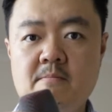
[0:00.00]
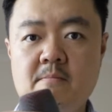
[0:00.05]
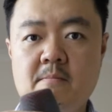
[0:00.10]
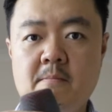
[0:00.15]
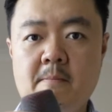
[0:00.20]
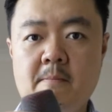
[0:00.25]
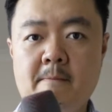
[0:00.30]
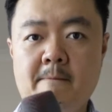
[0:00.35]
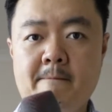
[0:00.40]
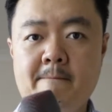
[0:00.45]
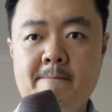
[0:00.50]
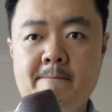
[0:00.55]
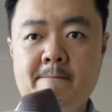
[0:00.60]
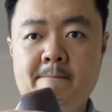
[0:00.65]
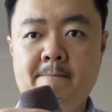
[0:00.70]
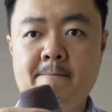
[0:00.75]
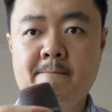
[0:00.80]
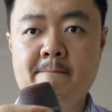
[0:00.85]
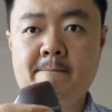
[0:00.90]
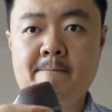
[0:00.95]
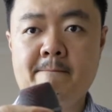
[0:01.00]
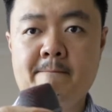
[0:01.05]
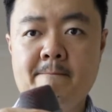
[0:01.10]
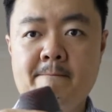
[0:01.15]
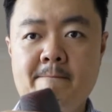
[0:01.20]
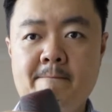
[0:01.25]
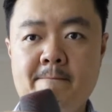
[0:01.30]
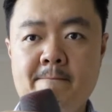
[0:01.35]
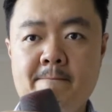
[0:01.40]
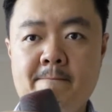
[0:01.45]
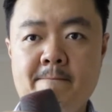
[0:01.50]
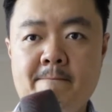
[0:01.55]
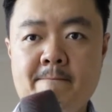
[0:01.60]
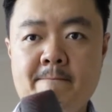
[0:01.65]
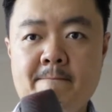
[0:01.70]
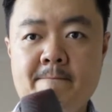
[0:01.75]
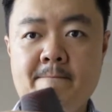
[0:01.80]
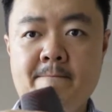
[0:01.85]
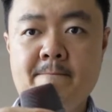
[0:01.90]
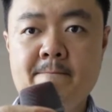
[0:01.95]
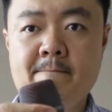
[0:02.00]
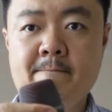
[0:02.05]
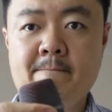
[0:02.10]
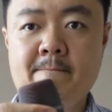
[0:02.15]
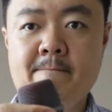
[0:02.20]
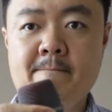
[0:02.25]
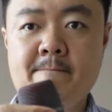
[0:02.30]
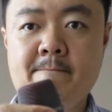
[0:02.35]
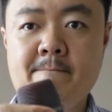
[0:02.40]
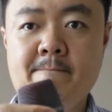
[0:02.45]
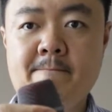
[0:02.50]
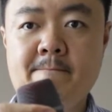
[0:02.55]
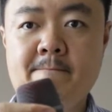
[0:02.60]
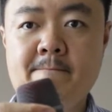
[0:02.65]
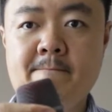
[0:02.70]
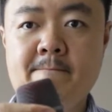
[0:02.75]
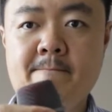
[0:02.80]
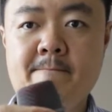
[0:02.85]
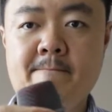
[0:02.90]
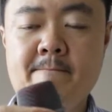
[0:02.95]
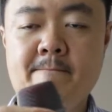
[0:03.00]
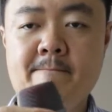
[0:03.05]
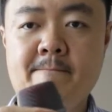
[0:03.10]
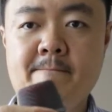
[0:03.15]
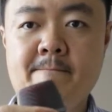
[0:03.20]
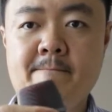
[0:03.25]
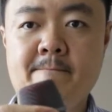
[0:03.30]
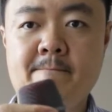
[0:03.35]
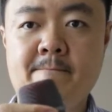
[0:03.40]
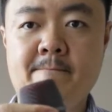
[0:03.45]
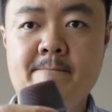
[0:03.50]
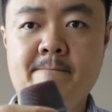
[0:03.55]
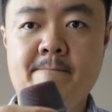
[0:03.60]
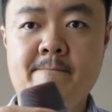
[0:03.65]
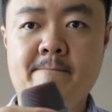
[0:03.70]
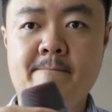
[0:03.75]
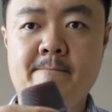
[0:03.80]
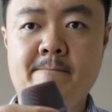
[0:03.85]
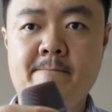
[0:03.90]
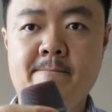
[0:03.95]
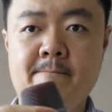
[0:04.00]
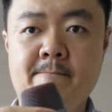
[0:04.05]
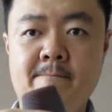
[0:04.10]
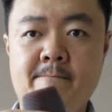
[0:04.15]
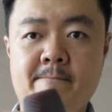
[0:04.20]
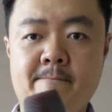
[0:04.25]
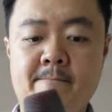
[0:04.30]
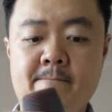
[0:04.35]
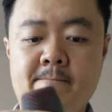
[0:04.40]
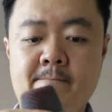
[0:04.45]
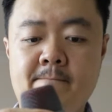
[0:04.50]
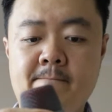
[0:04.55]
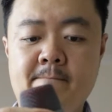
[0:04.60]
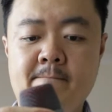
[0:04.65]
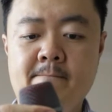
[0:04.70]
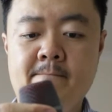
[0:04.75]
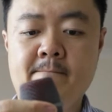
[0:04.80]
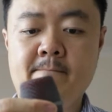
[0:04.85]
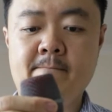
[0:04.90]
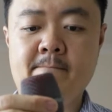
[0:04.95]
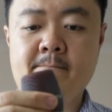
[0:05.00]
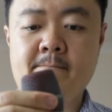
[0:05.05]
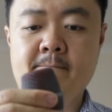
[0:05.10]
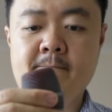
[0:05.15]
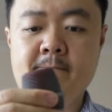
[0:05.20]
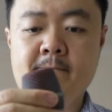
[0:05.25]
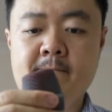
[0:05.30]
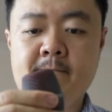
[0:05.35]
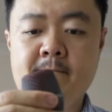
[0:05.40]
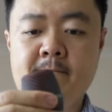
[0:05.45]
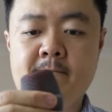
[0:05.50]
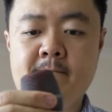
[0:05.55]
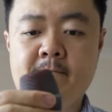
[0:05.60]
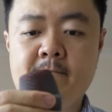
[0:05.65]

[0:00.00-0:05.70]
Nobody speaks.